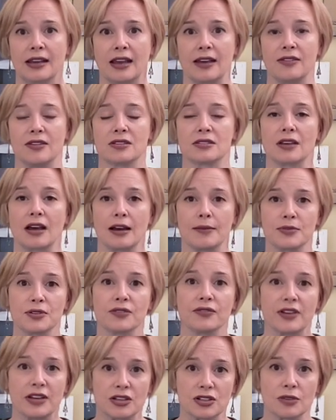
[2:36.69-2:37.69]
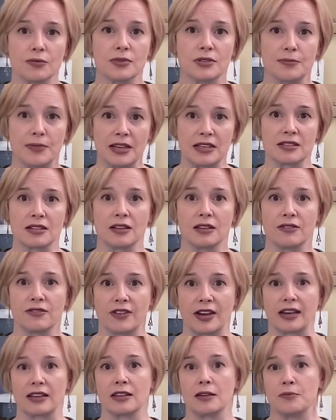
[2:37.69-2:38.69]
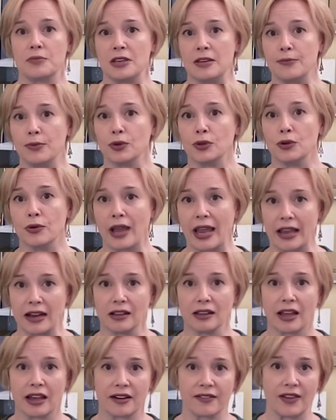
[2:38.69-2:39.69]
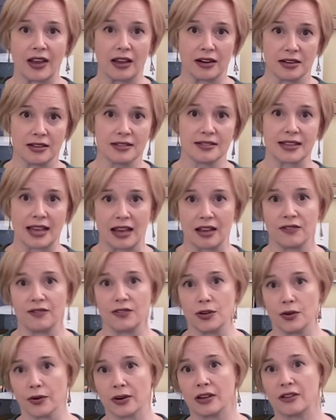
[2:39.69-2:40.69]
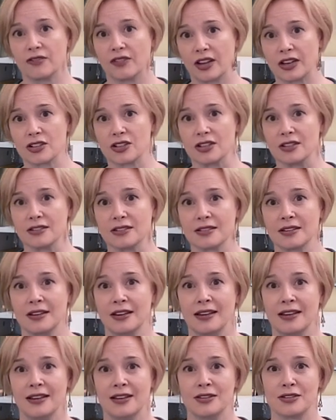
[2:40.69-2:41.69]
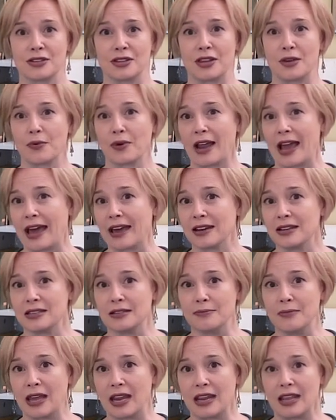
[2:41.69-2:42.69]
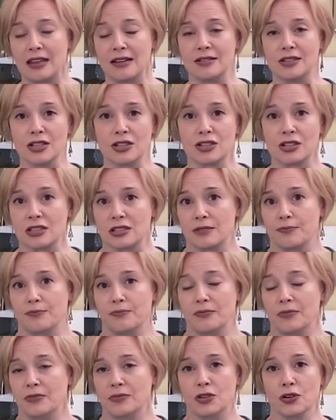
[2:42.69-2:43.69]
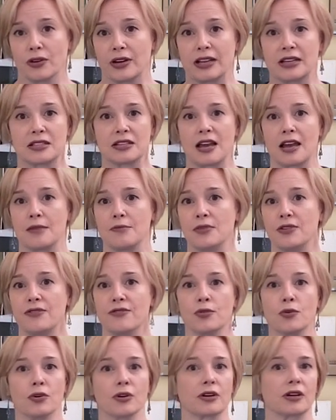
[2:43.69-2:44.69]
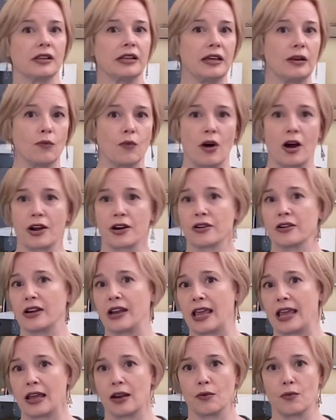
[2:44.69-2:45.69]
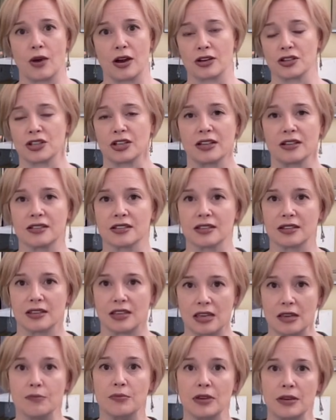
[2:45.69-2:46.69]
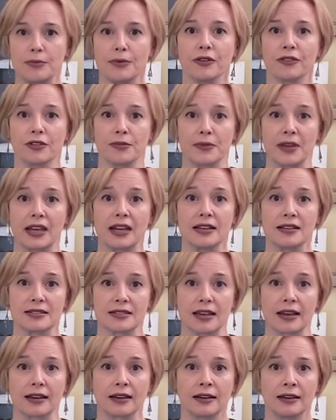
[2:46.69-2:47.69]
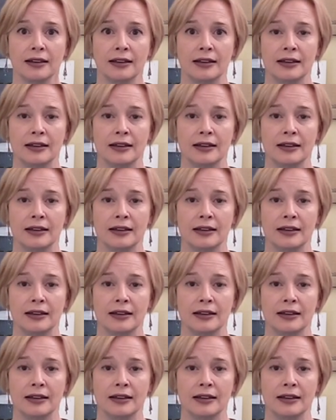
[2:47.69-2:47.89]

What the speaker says: And this observation was based on the fact that people who ate a lot of onions had fewer infections. So they were added to many dishes during a time before clean water and hand washing to keep people from getting sick.